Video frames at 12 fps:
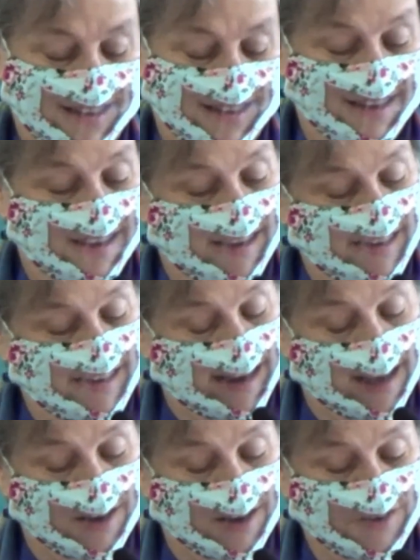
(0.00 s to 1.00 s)
And
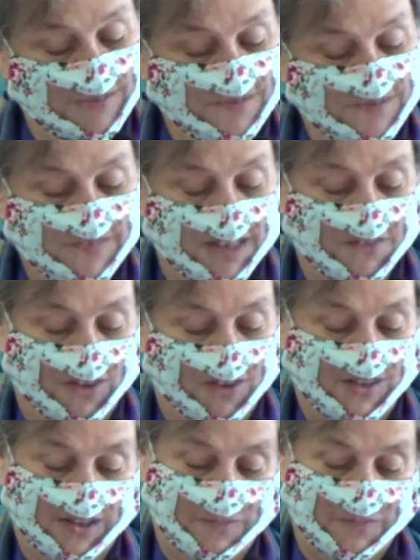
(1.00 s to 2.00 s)
now, if I
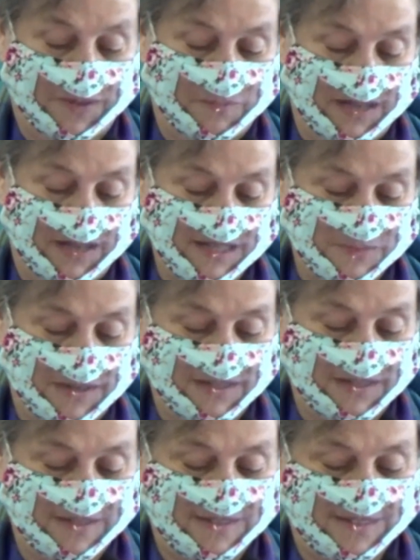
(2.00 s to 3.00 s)
look in my basement,
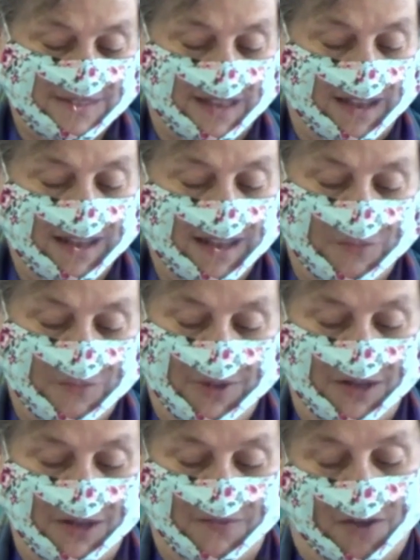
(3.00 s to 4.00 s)
I got rid
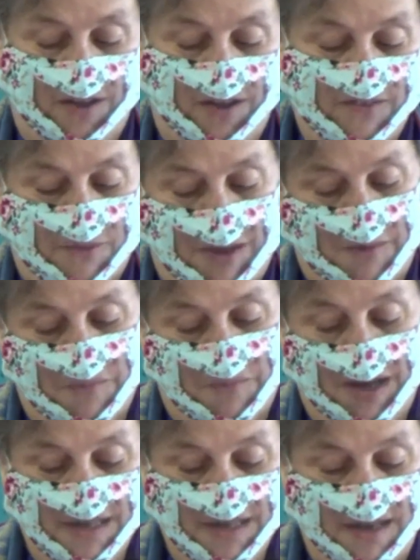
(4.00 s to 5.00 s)
of all of
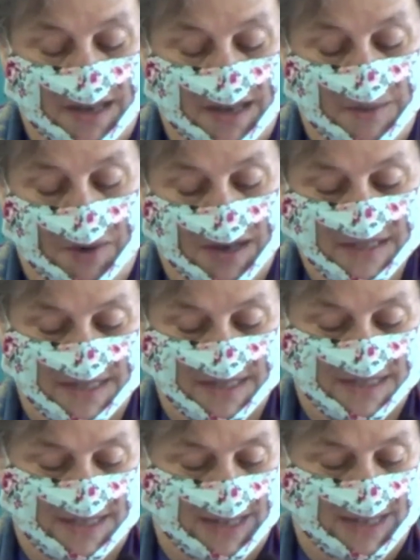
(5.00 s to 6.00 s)
about 8 boxes
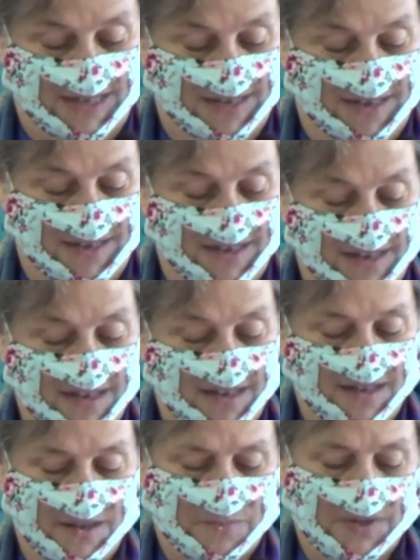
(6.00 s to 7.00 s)
then.
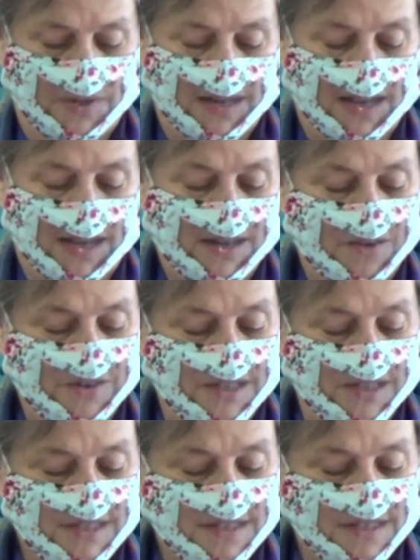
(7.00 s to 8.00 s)
But I notice